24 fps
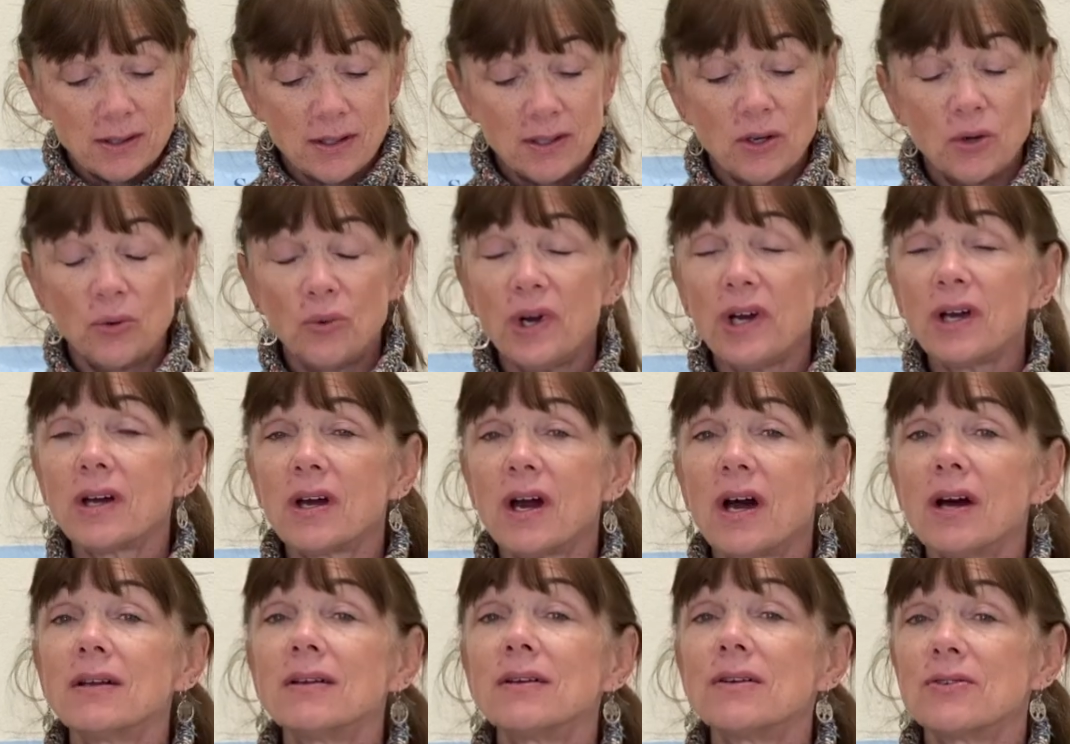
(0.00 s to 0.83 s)
What
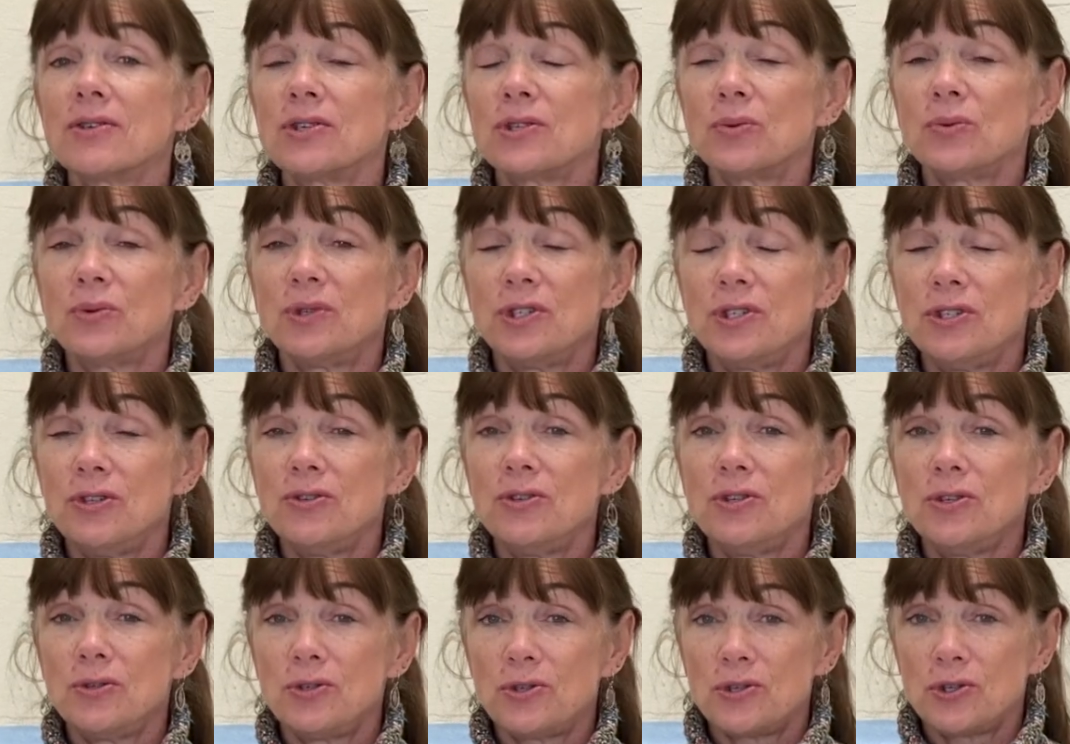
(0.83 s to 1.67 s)
colors would you
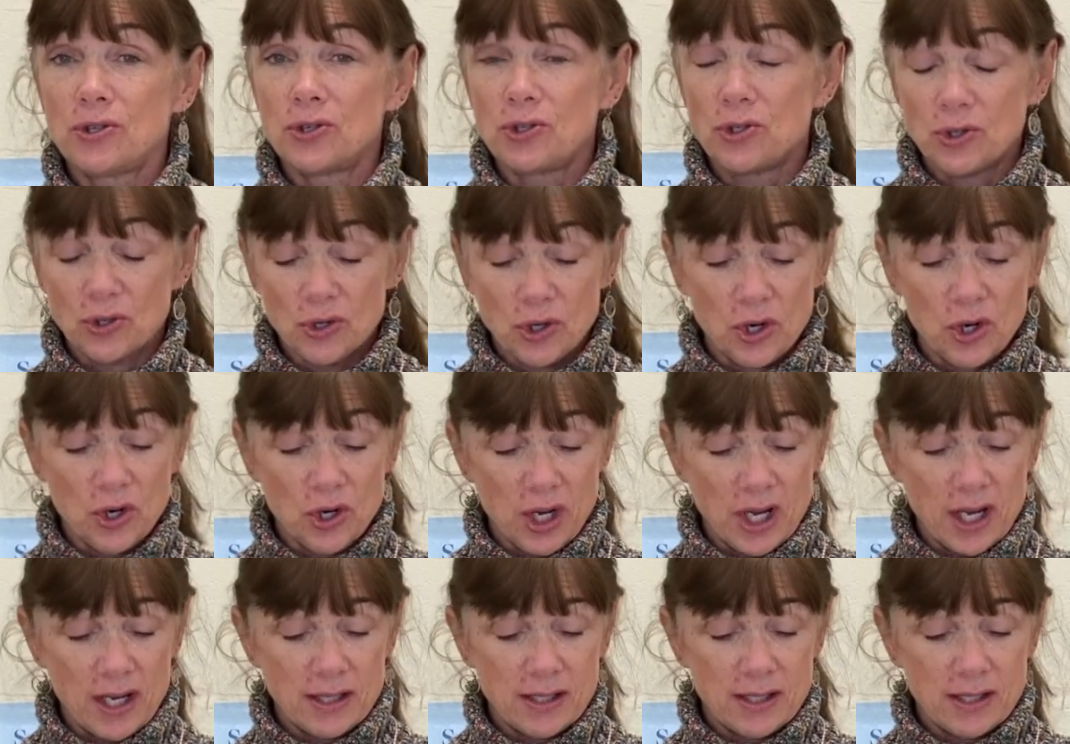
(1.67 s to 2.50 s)
use to draw
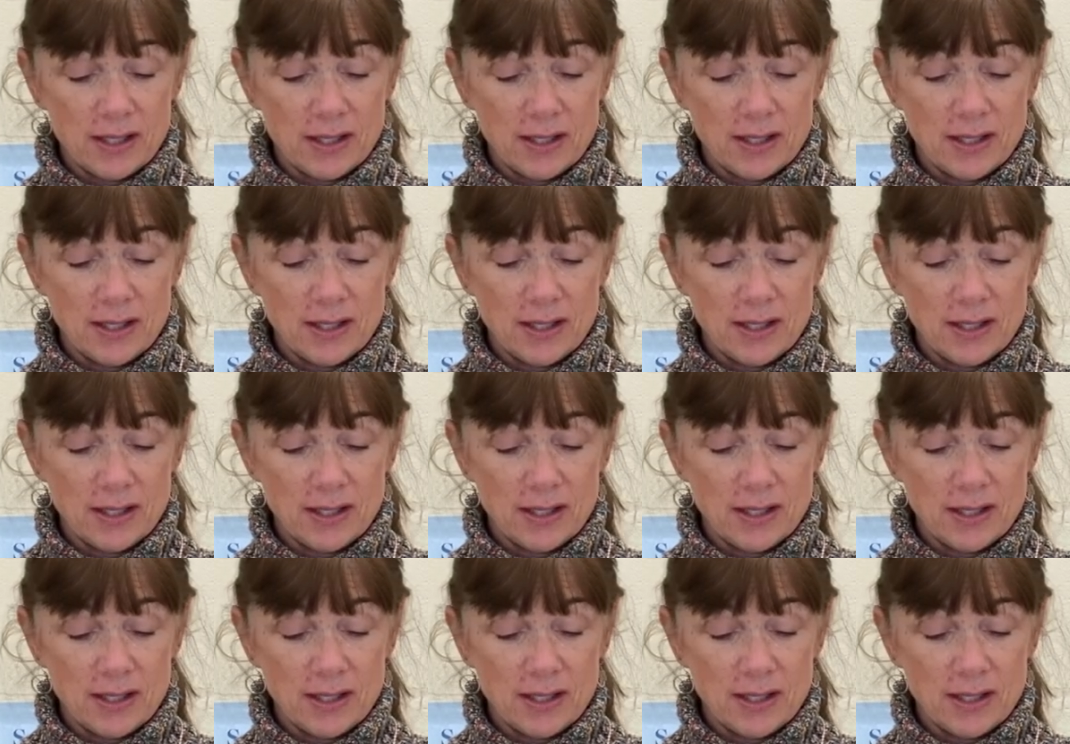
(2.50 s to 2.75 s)
it?